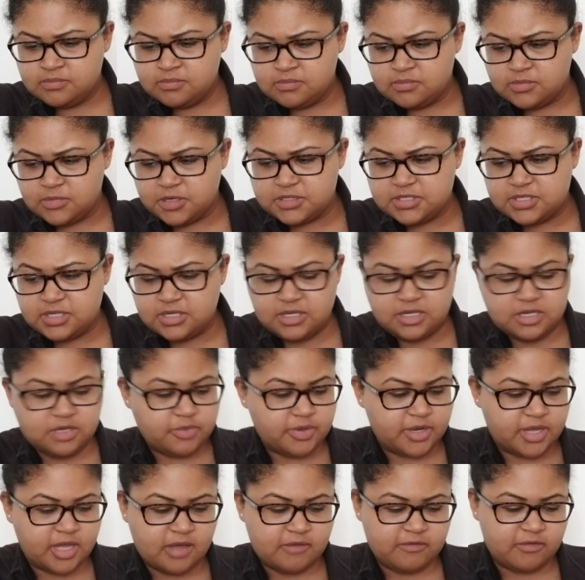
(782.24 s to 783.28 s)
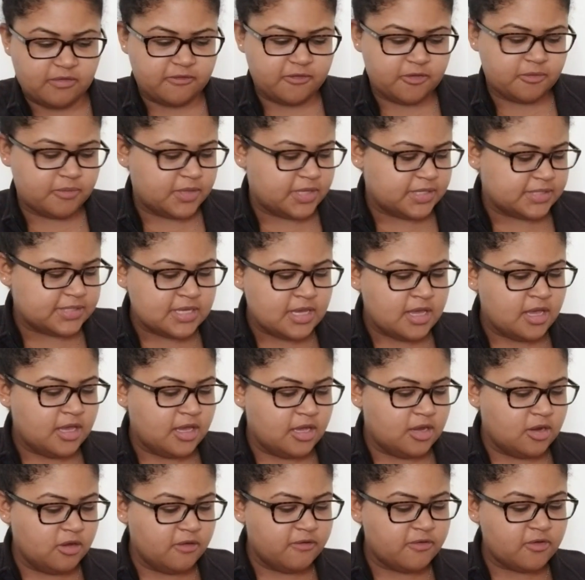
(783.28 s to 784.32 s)
There's a need to recover from this.
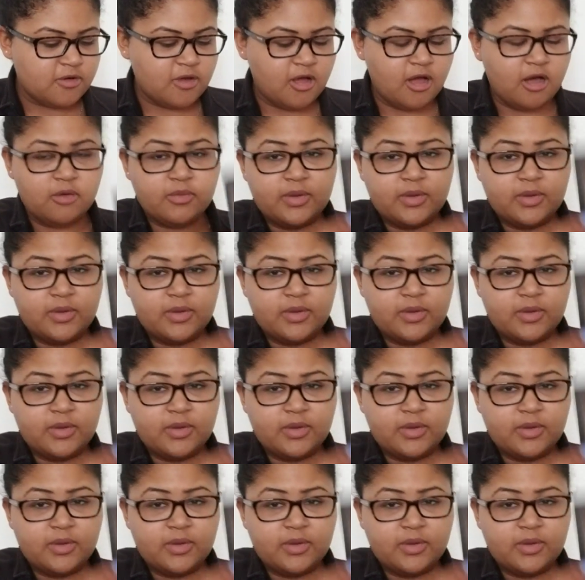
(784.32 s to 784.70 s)
And overall,